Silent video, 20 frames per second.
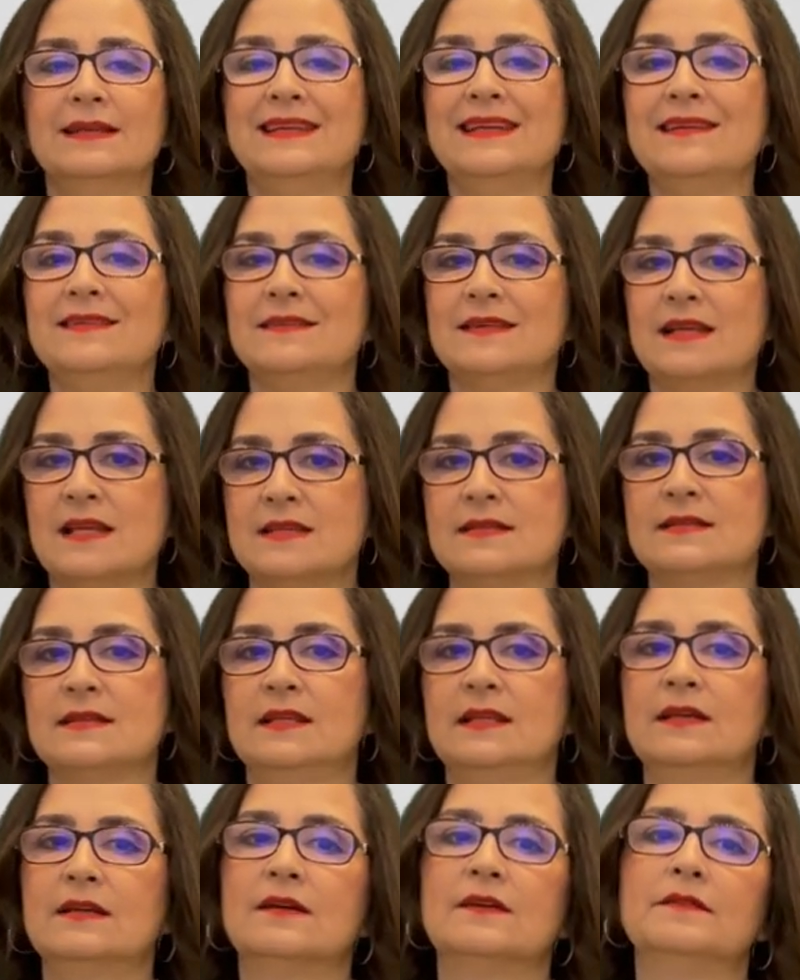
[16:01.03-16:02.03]
The
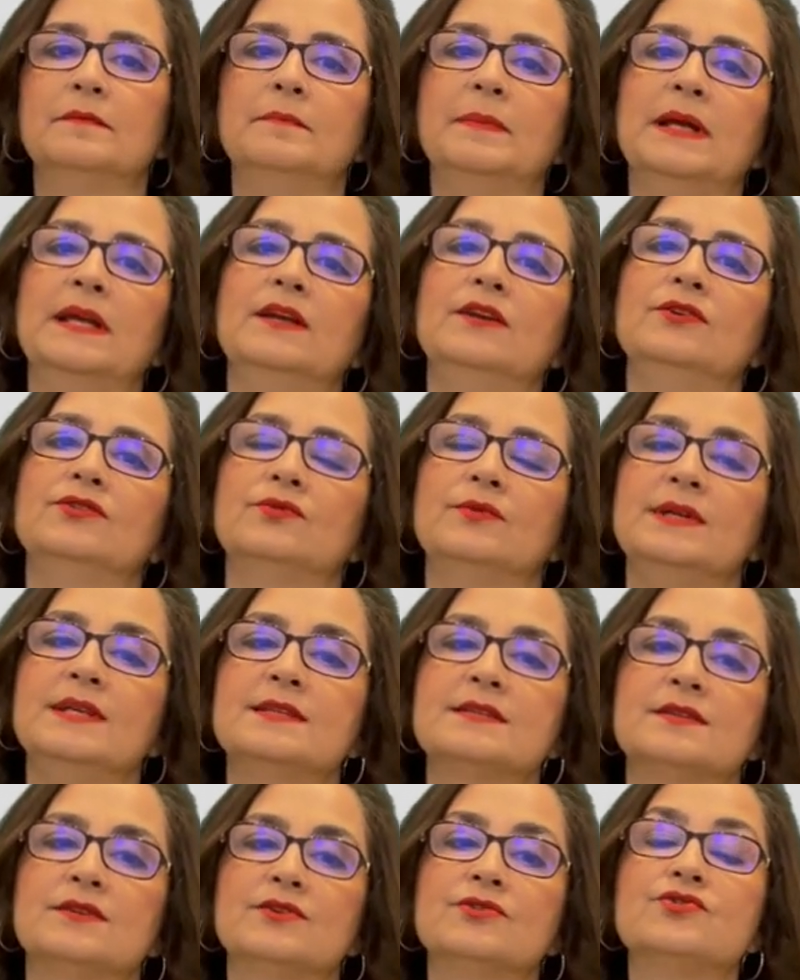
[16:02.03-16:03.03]
intensity of pain
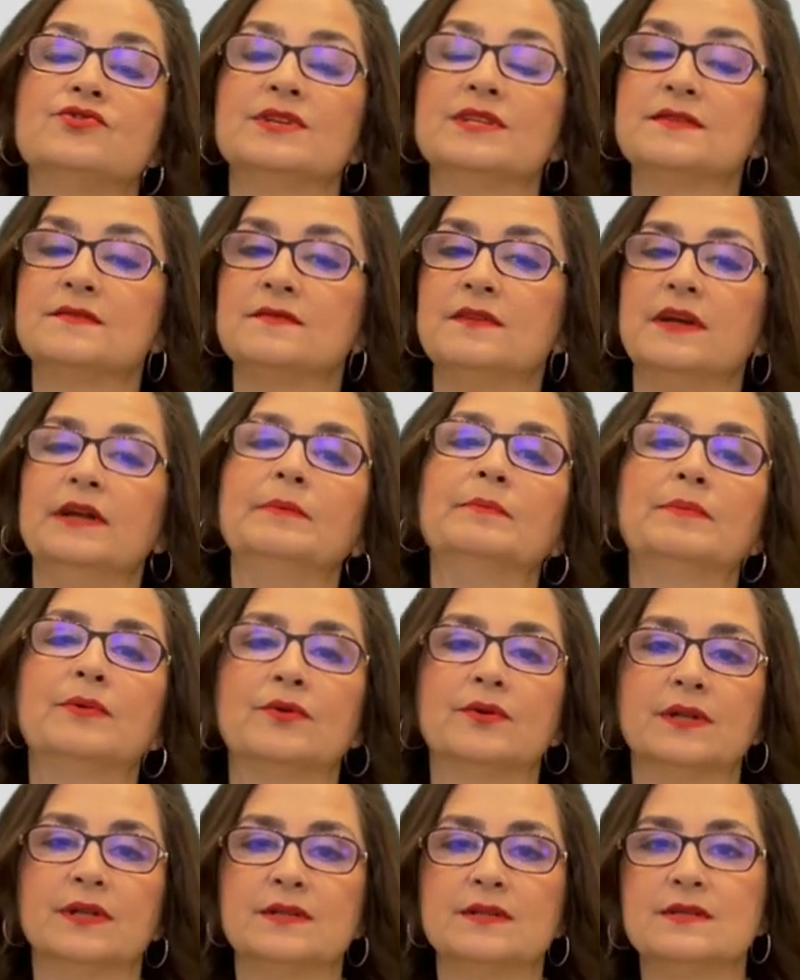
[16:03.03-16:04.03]
during surgery is very
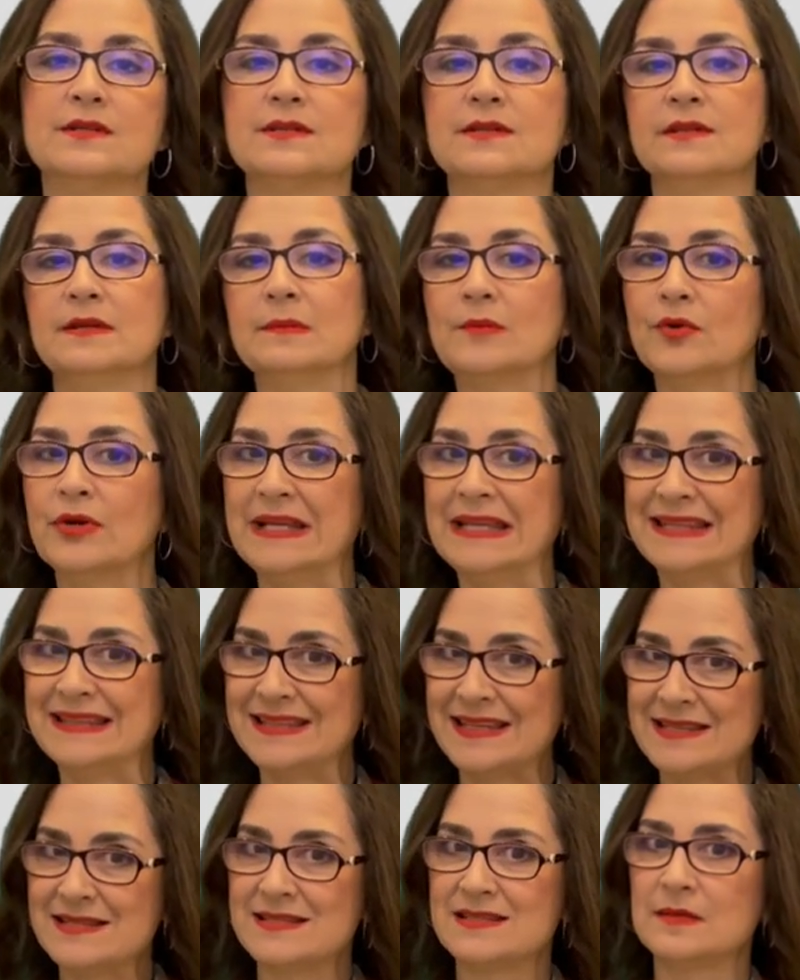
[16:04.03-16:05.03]
important. The more
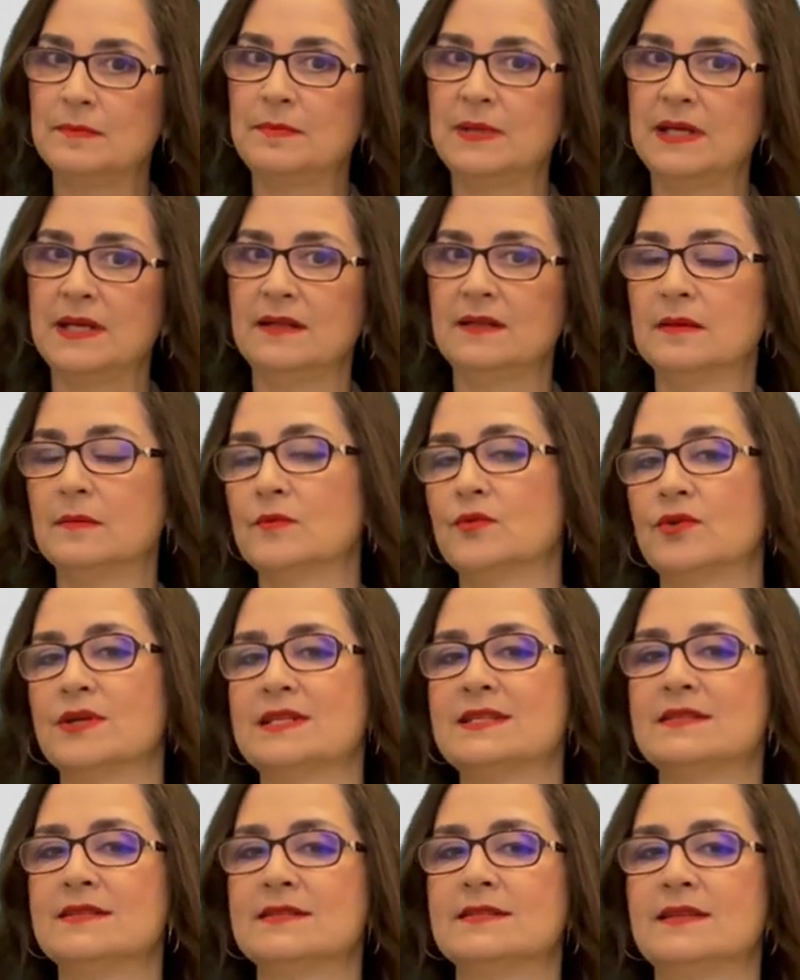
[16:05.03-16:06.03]
intense the pain, the more
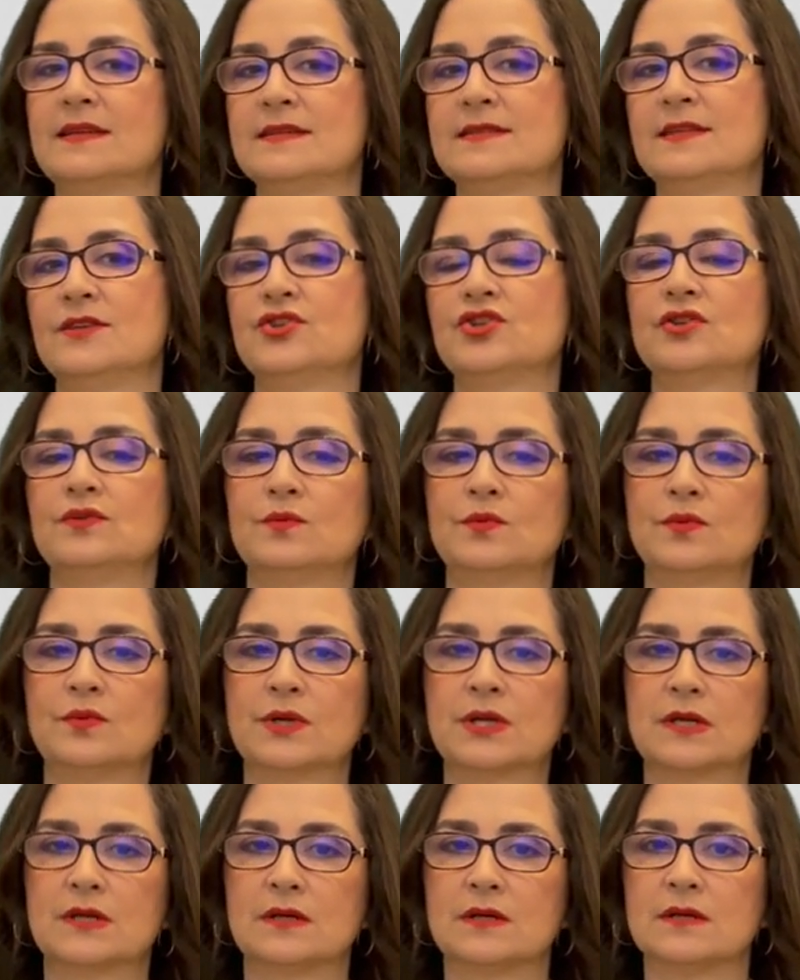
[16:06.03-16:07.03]
sensitization will
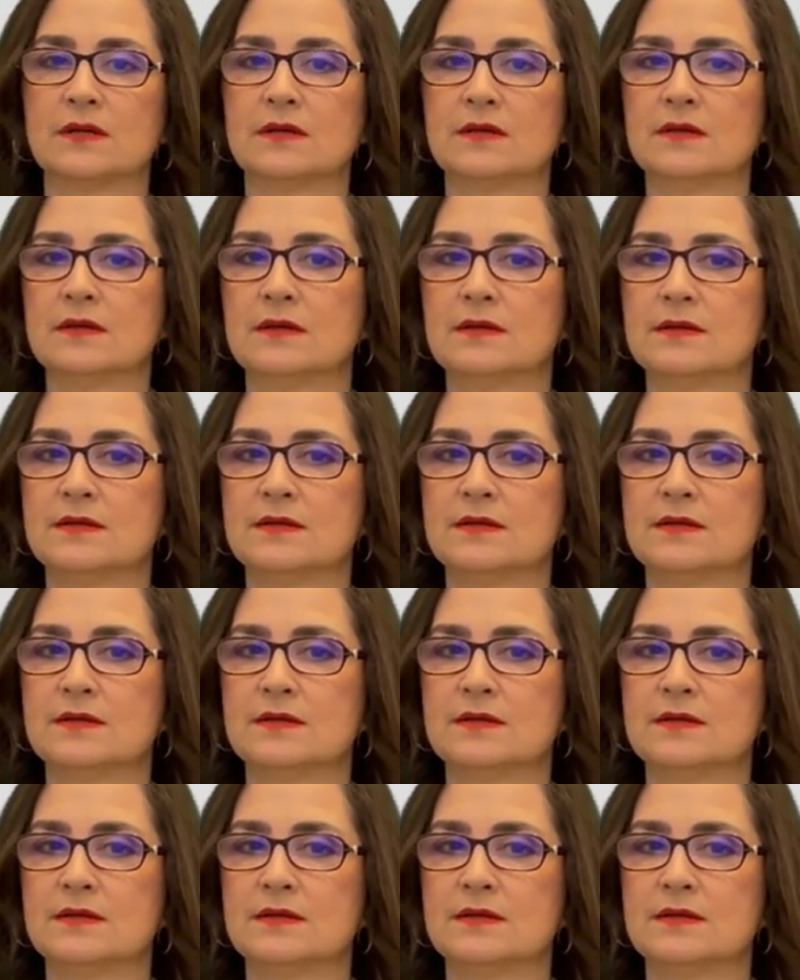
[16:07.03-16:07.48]
occur.